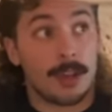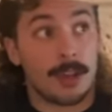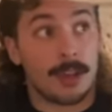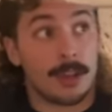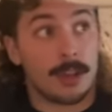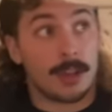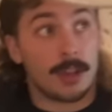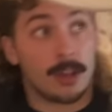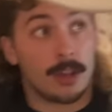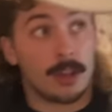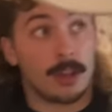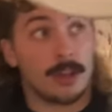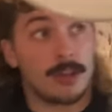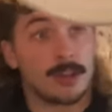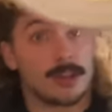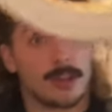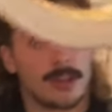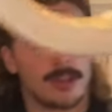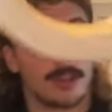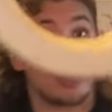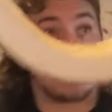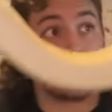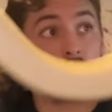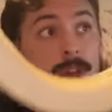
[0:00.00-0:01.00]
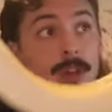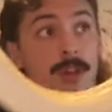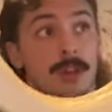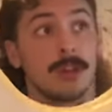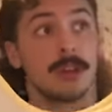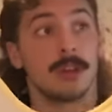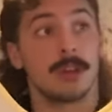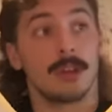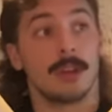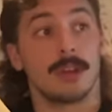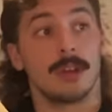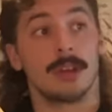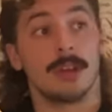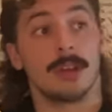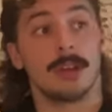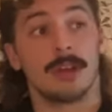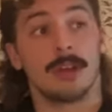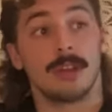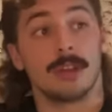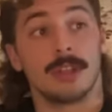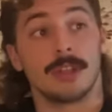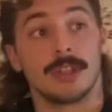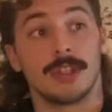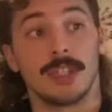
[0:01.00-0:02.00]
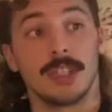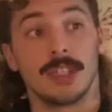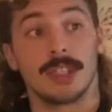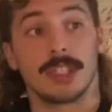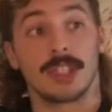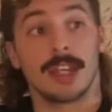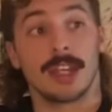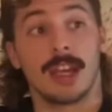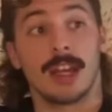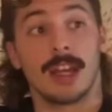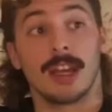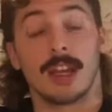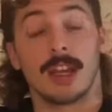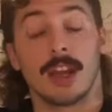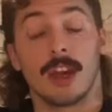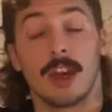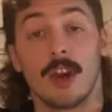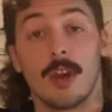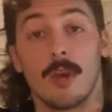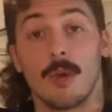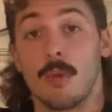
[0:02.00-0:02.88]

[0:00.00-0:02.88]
her enclosure. She's getting